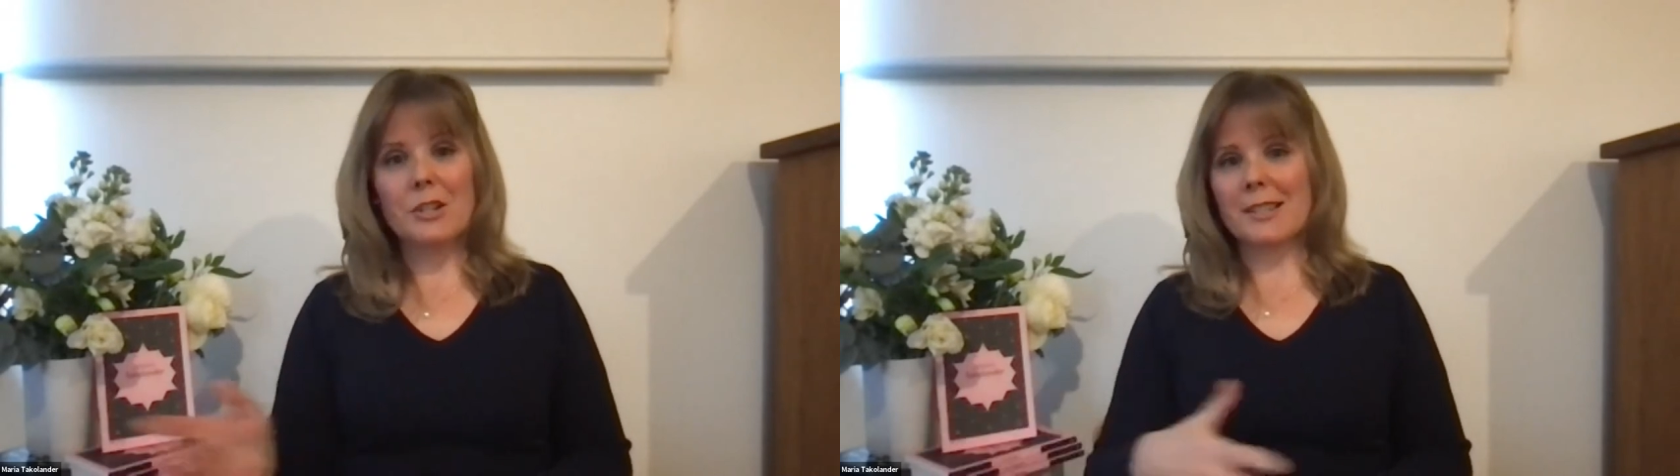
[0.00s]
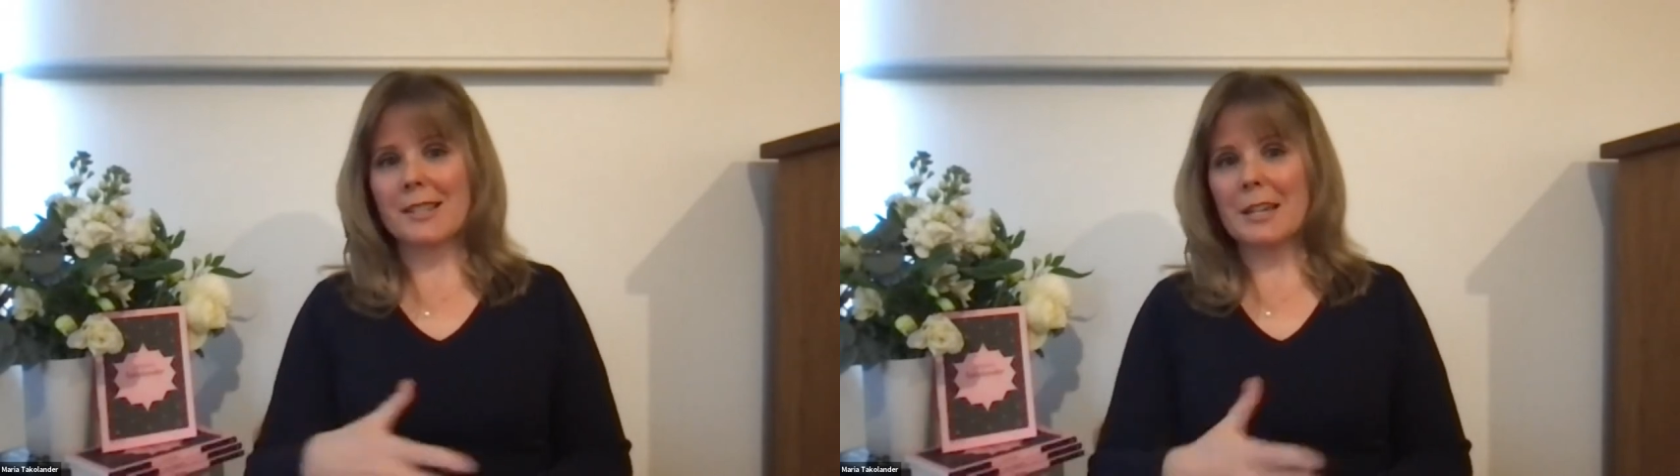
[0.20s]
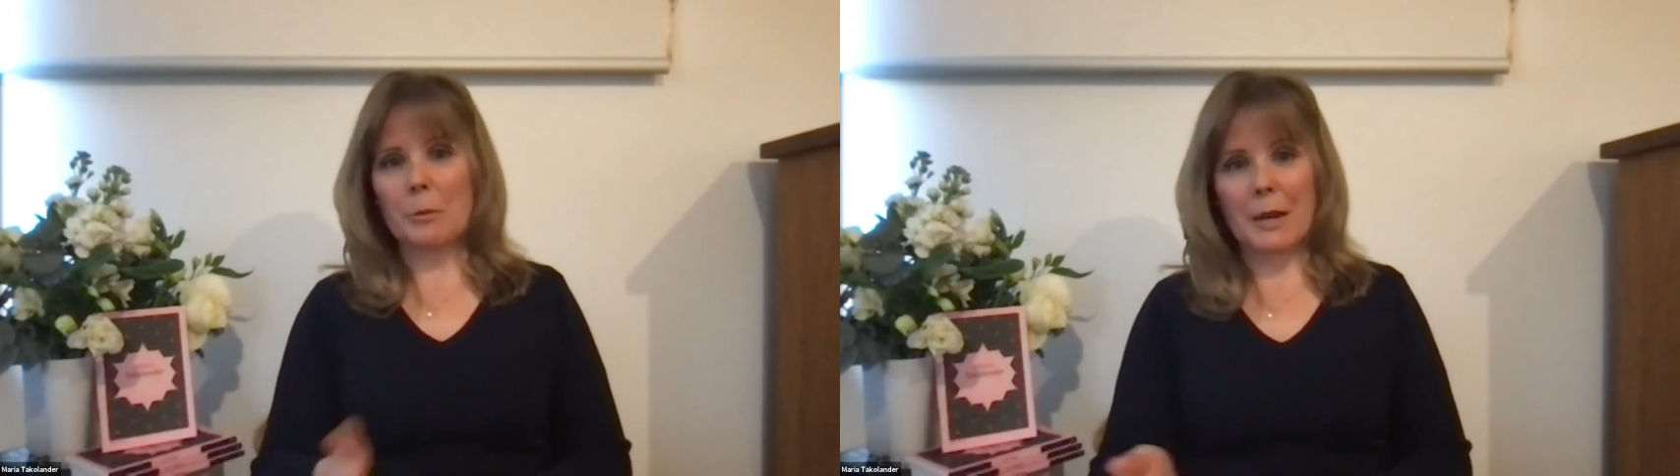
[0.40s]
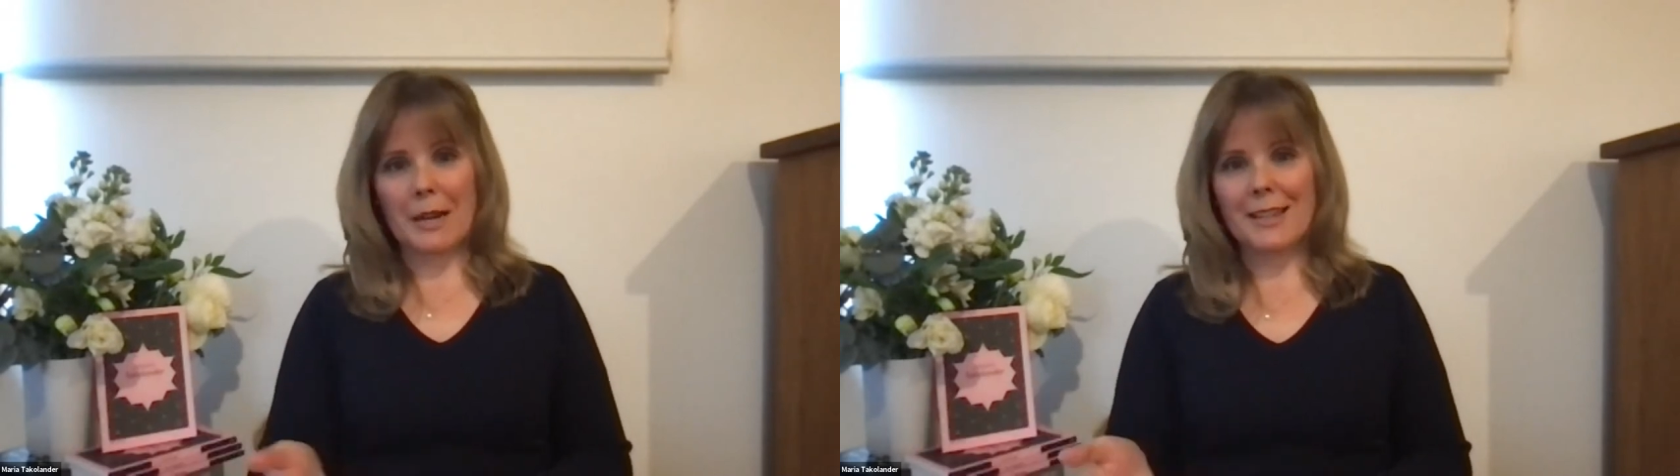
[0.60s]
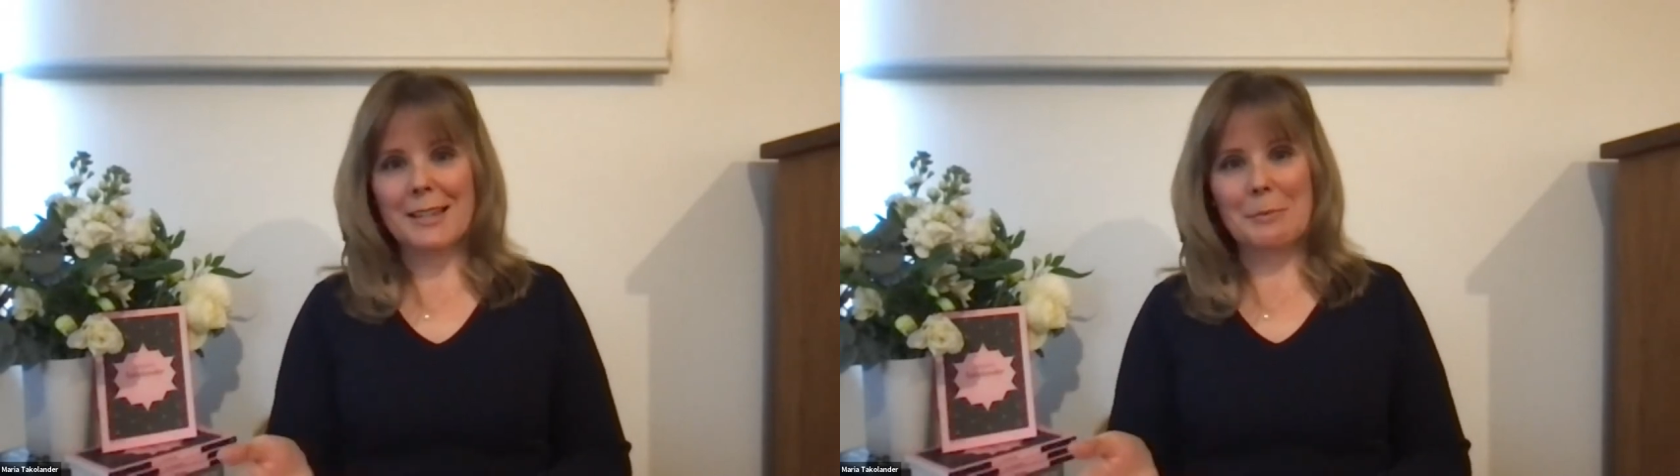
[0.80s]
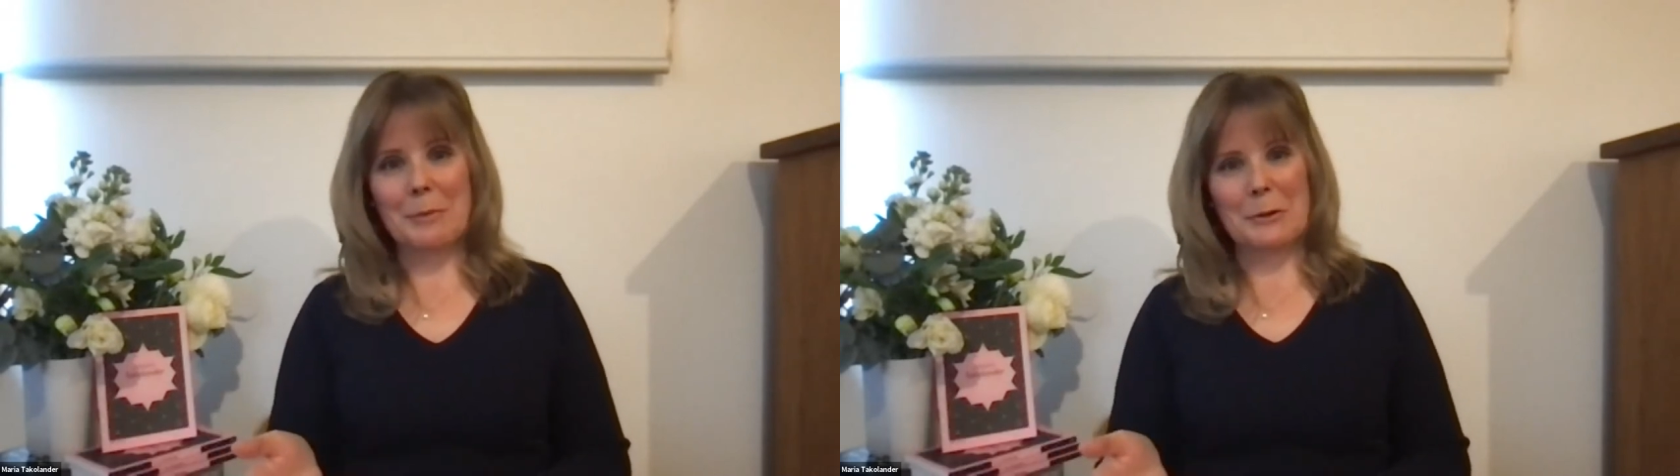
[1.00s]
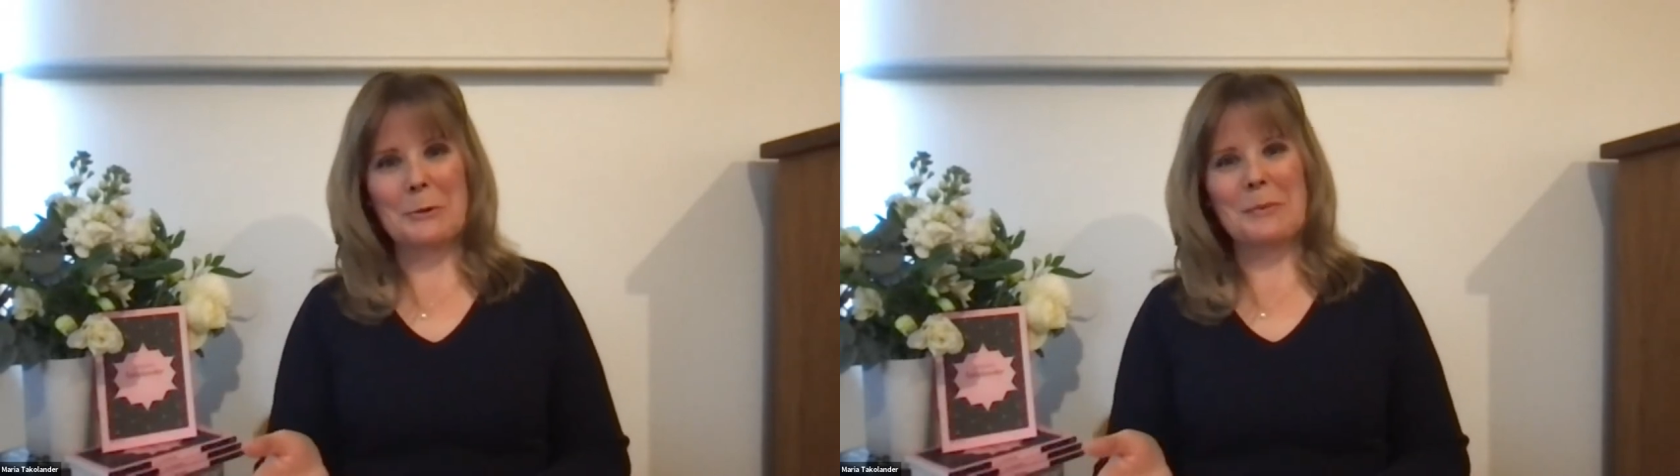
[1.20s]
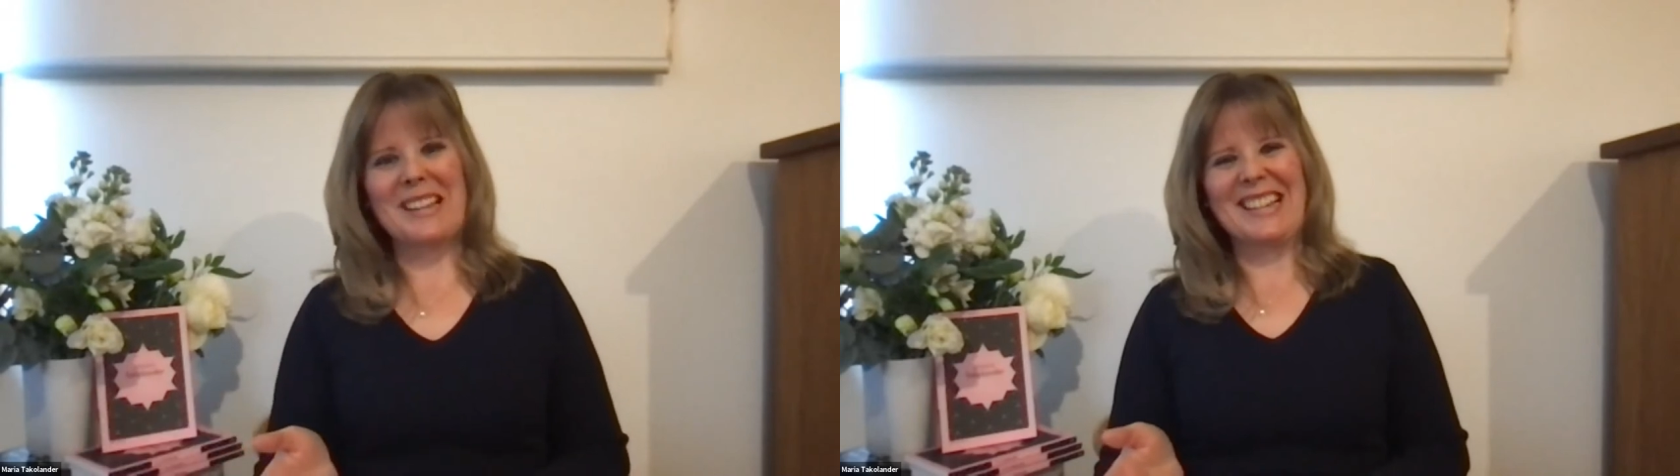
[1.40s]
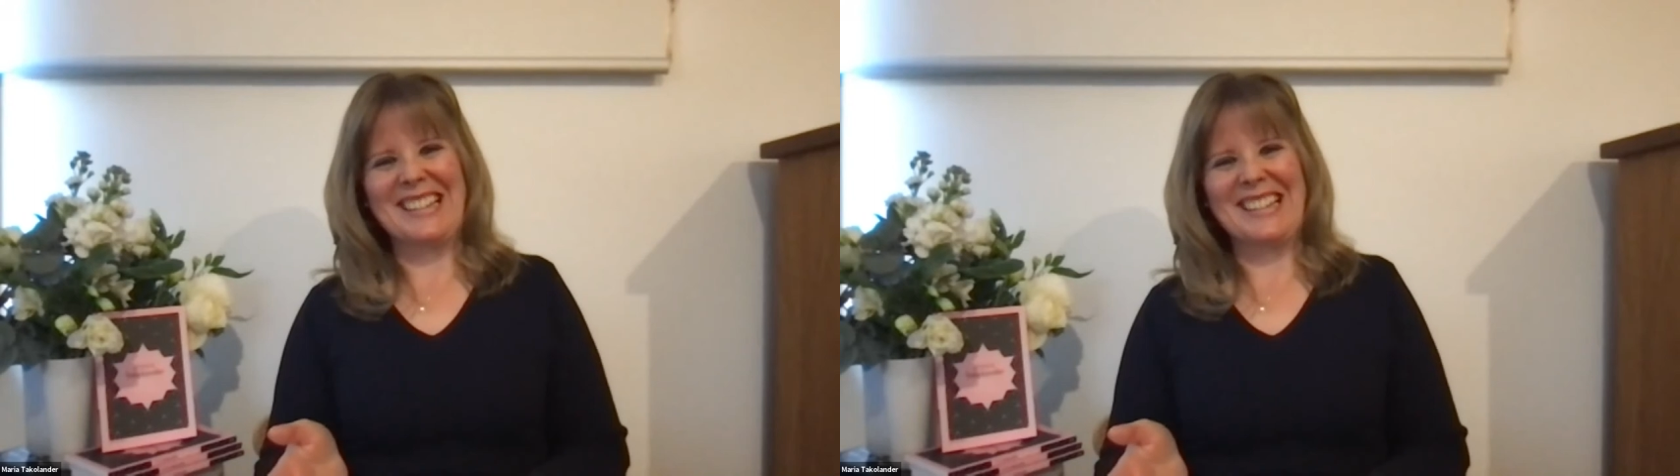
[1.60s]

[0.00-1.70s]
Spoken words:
just think about these poems